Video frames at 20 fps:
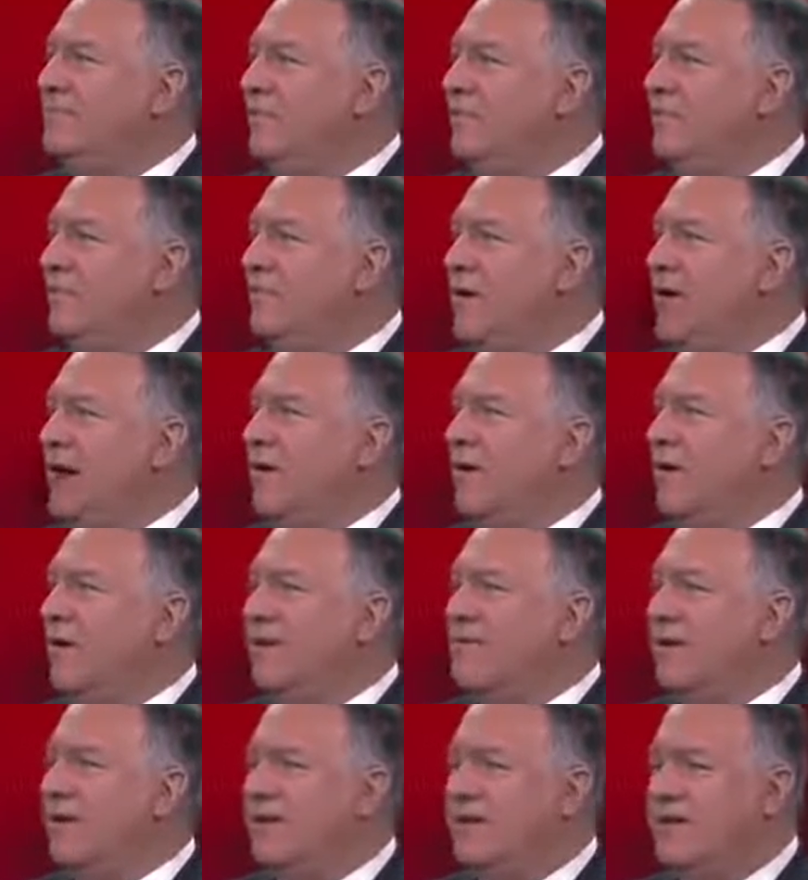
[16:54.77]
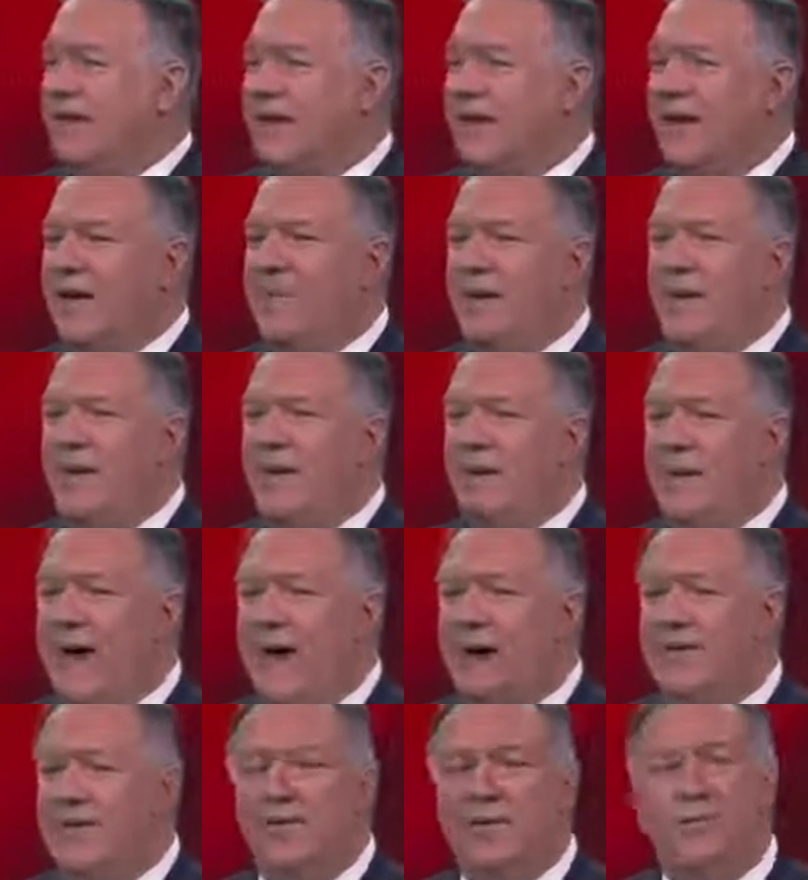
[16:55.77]
to own firearms. Our Second Amendment
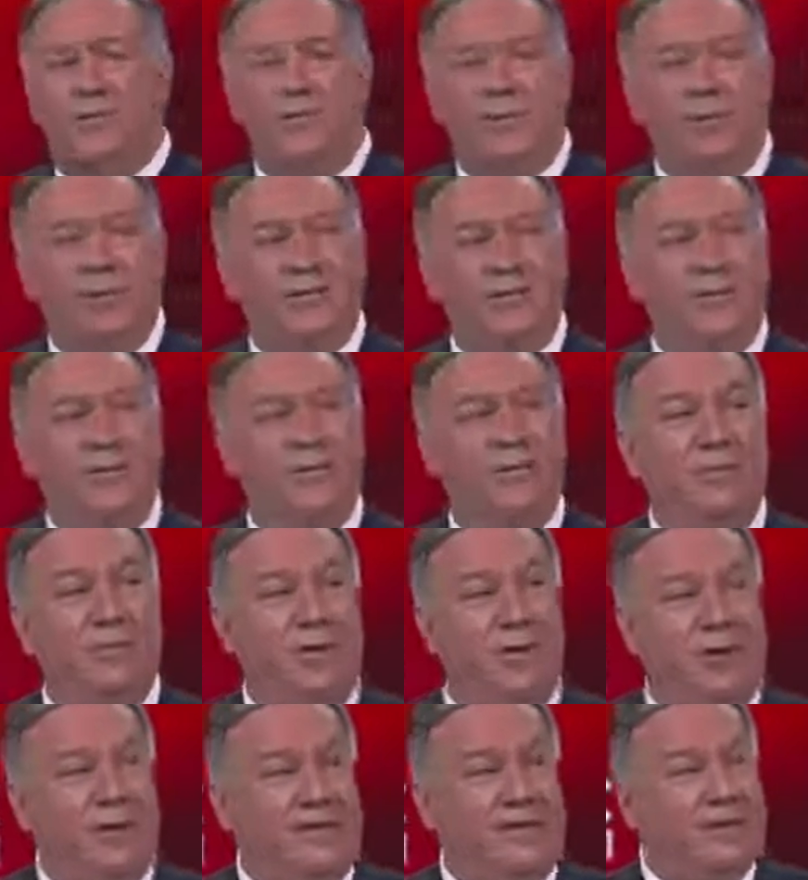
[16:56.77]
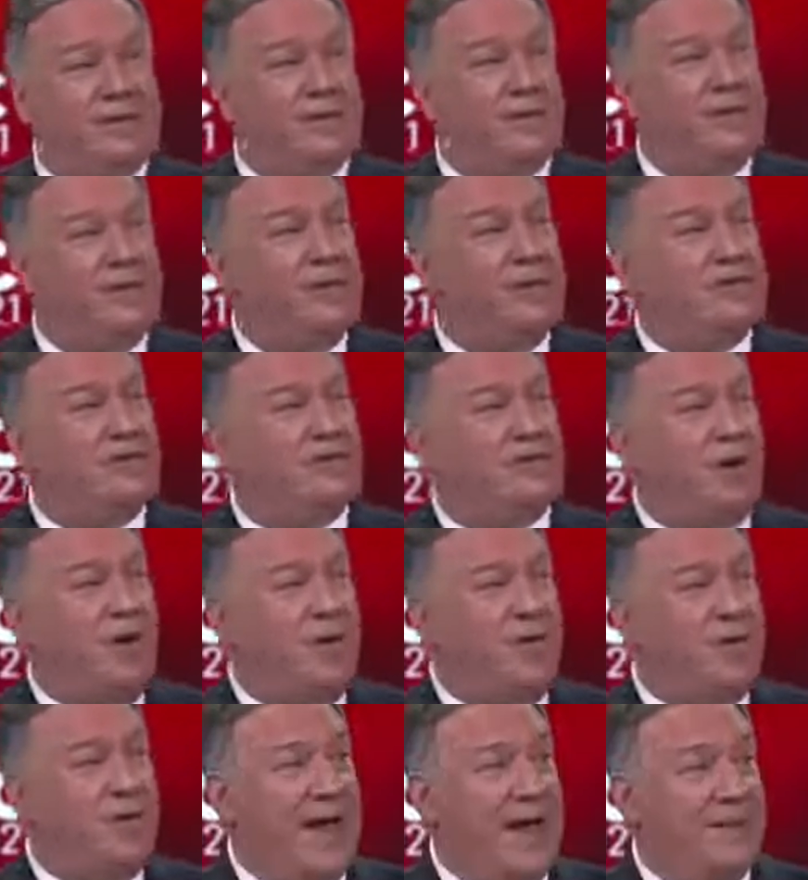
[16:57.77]
matters. It builds communities, it builds
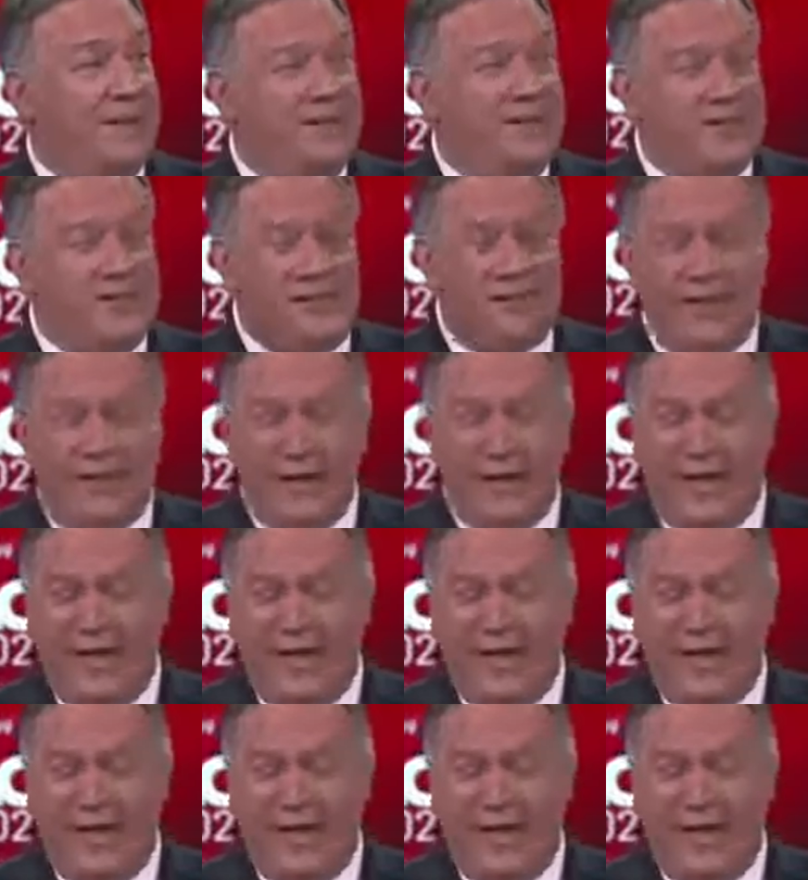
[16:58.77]
strong families,